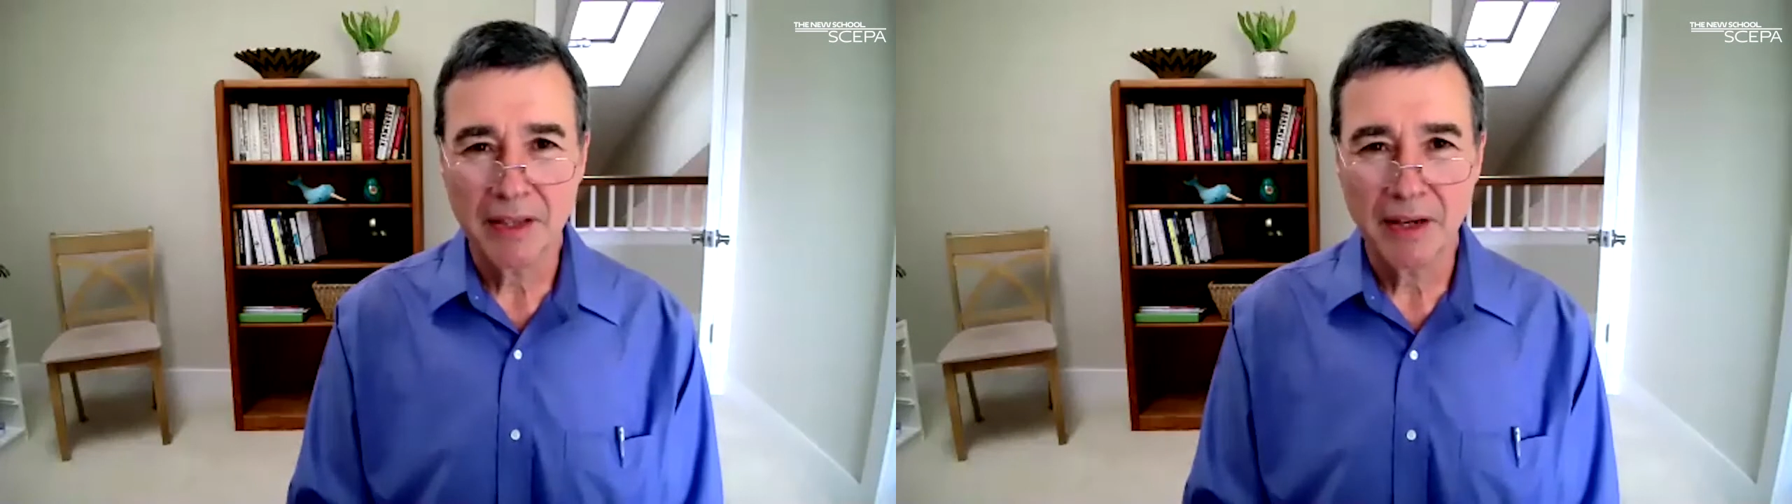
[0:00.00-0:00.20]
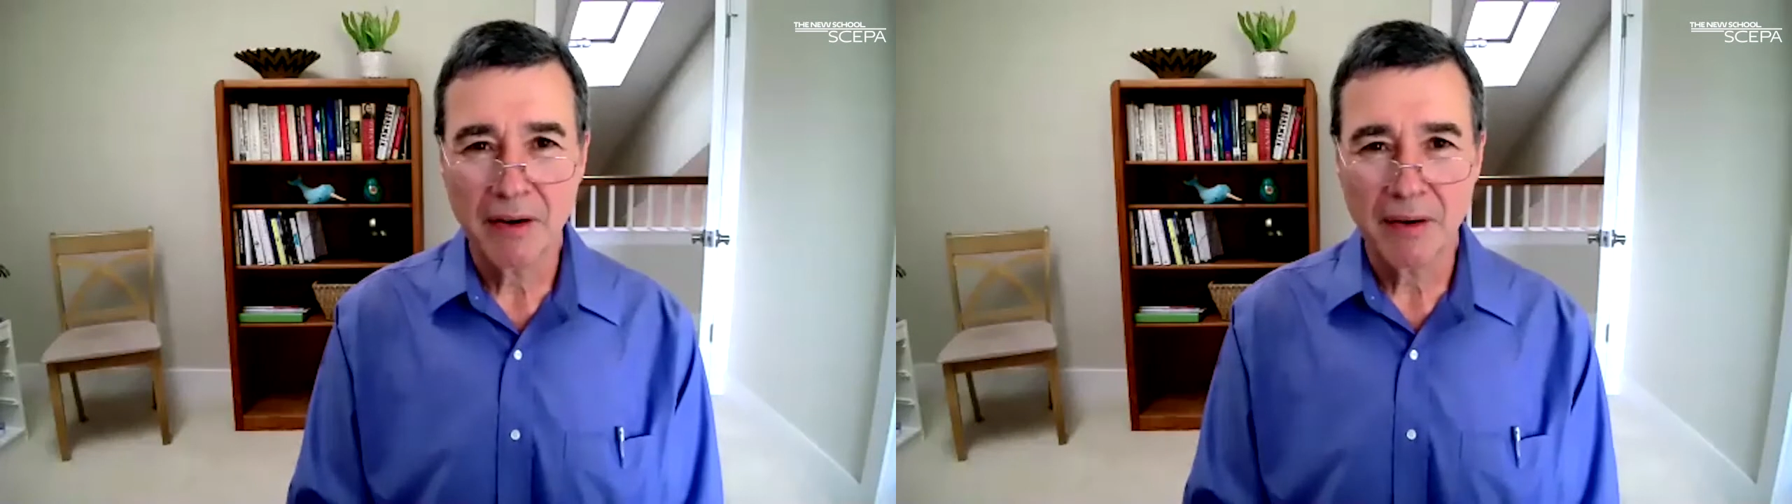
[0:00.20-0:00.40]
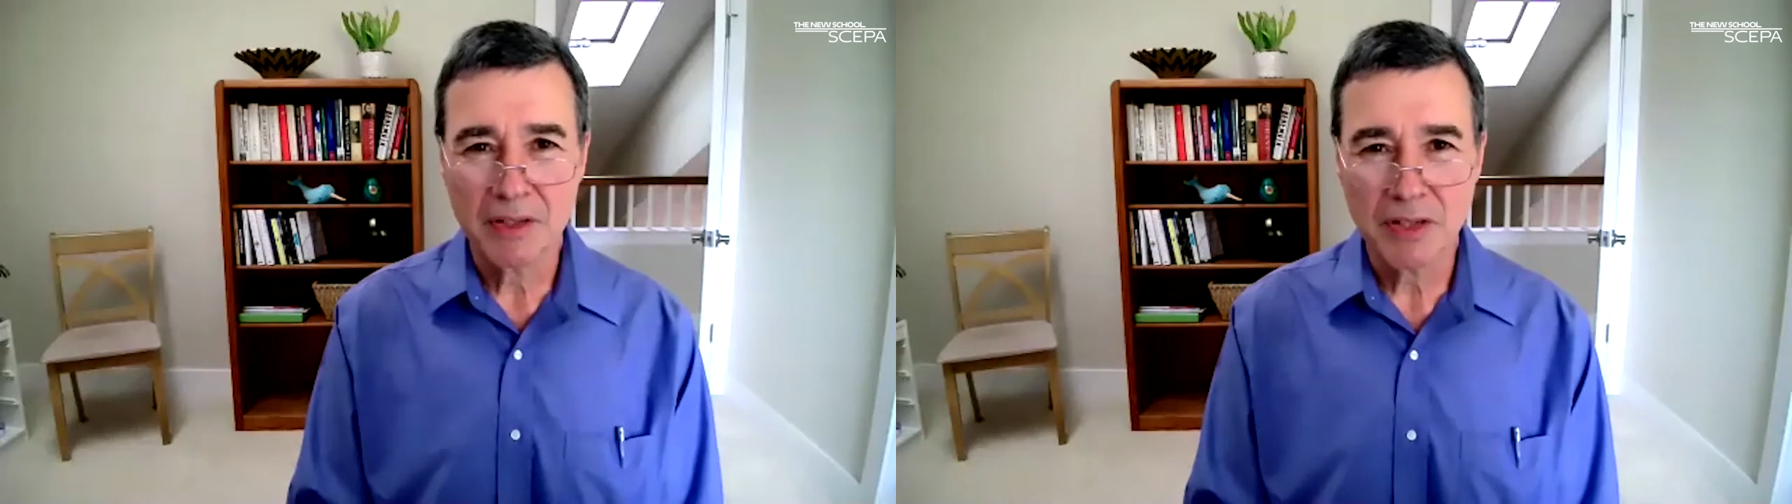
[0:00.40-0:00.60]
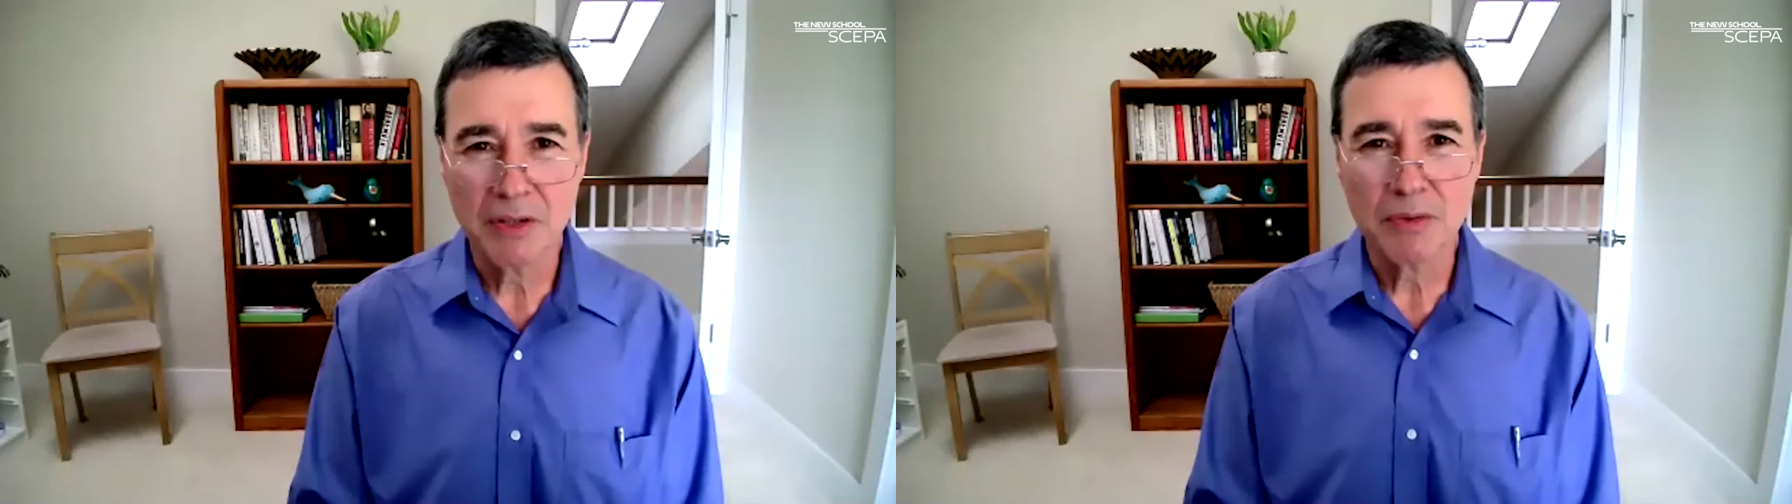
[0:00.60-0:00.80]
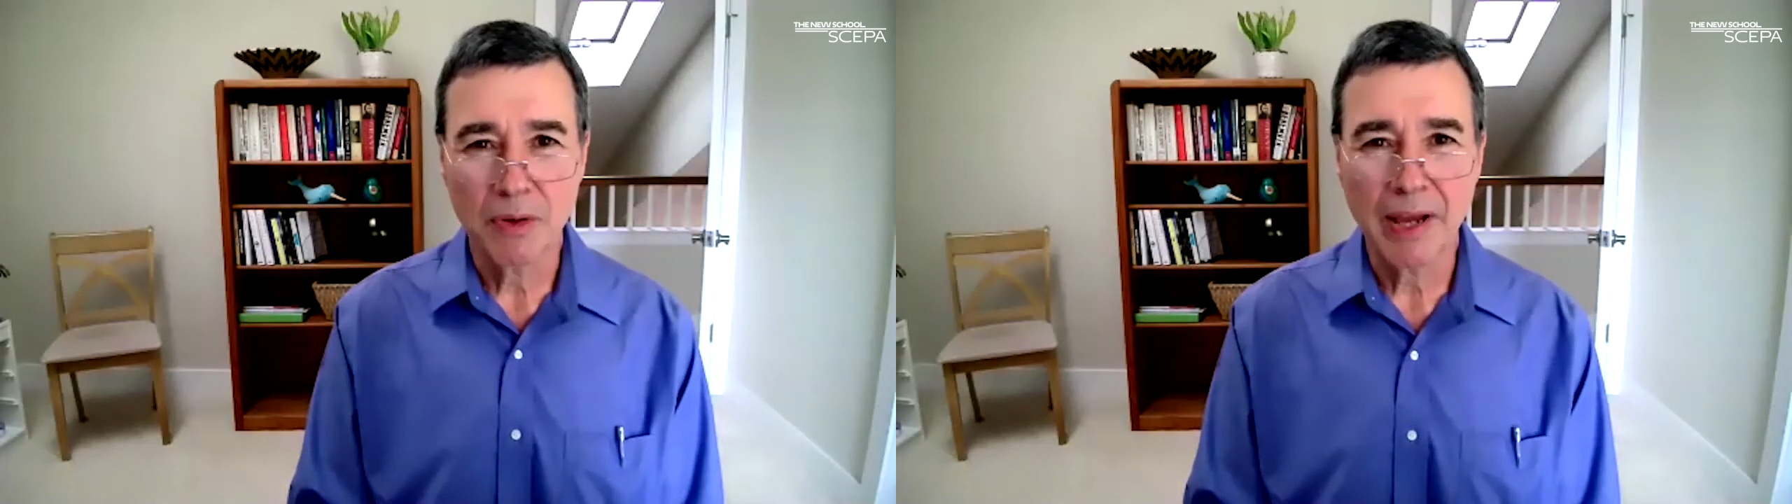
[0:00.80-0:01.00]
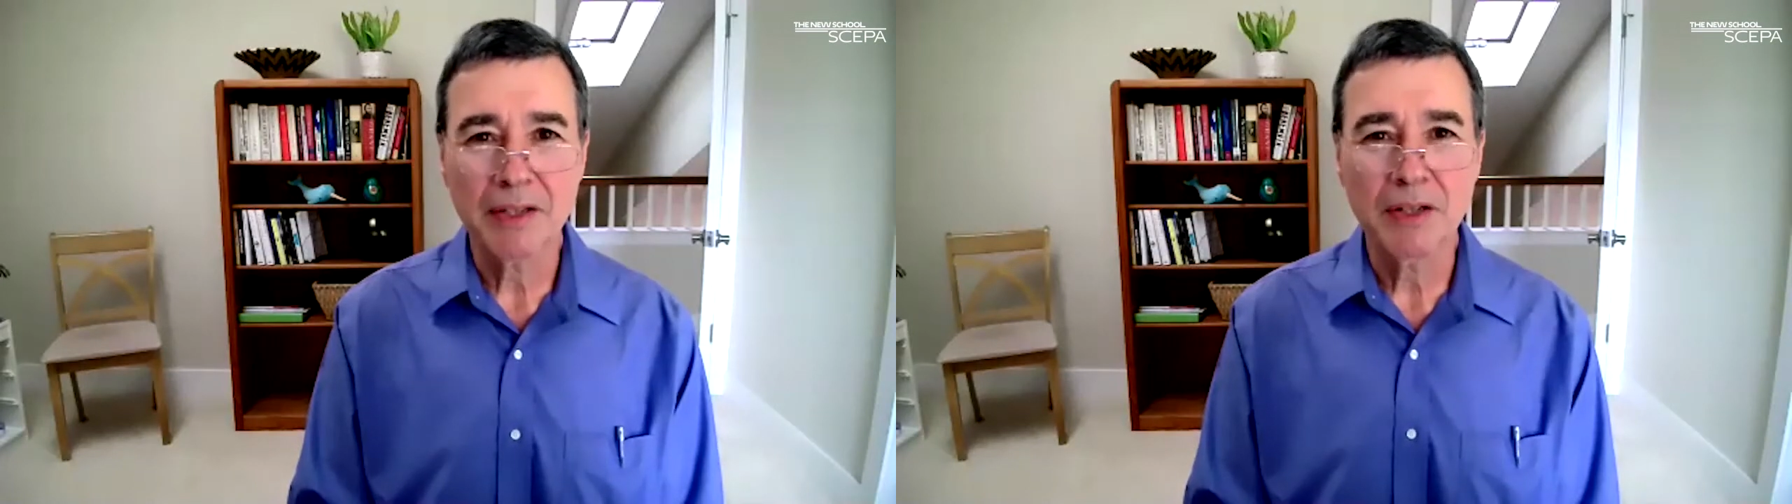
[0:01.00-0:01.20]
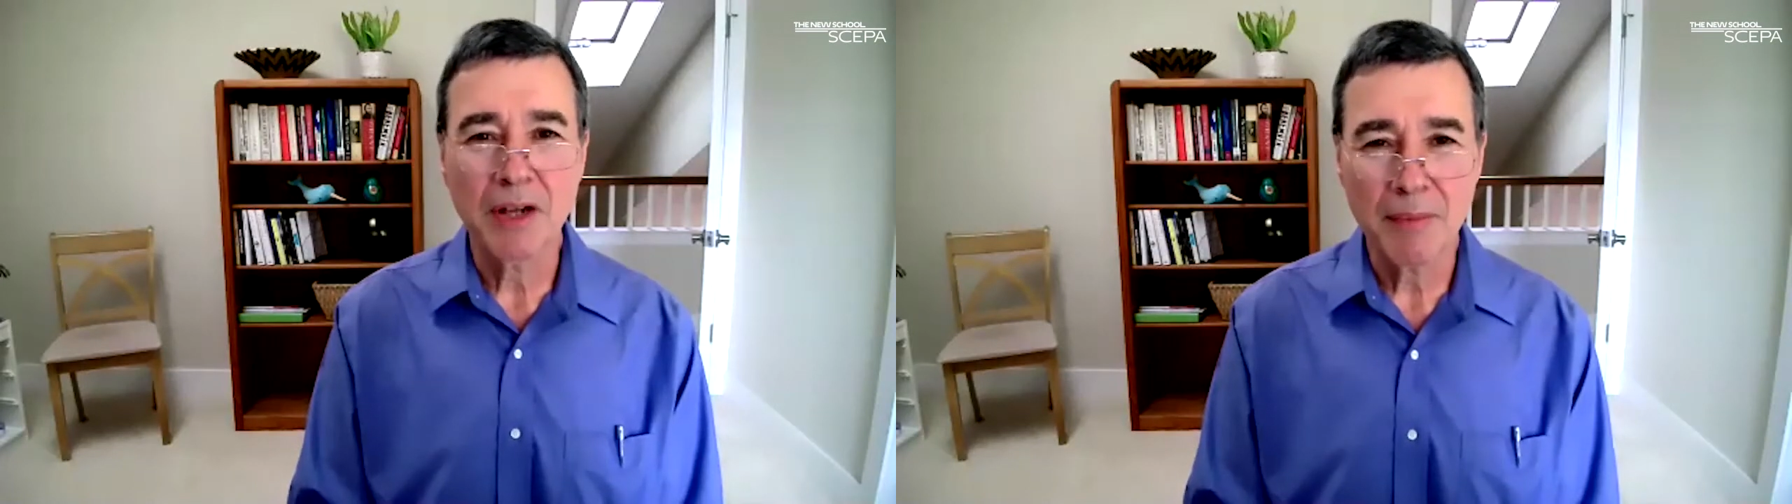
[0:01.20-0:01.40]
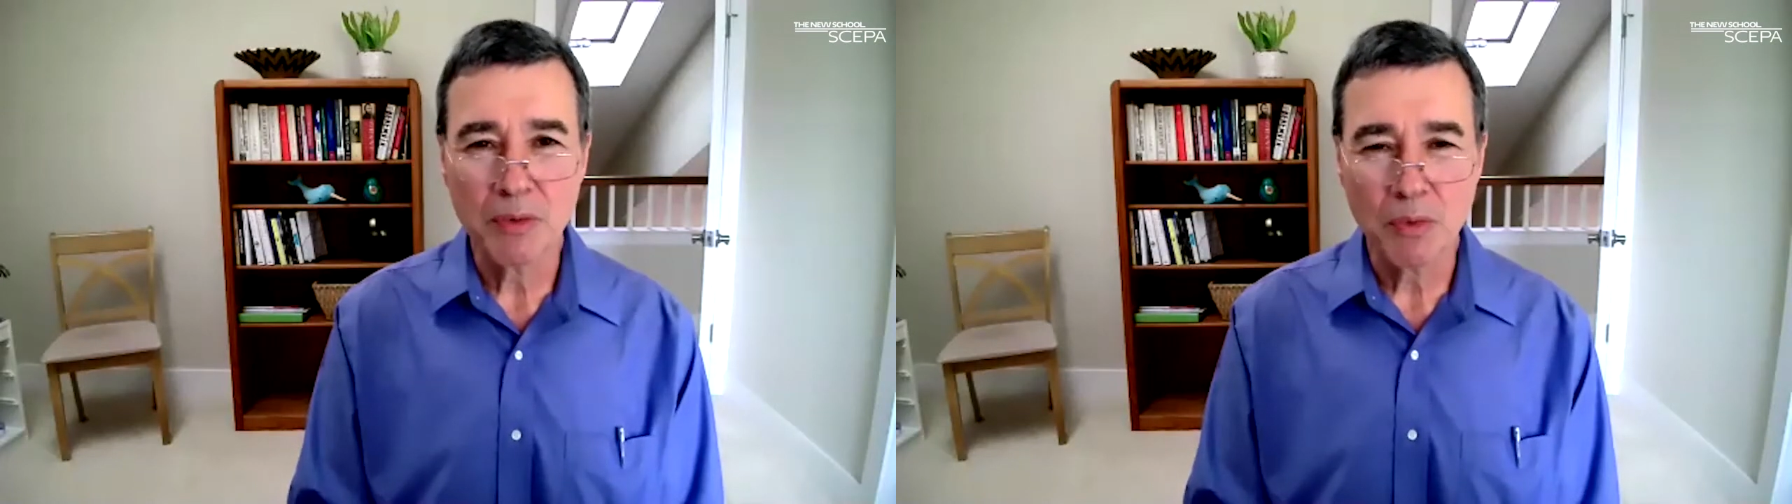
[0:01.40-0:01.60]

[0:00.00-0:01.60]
their central economic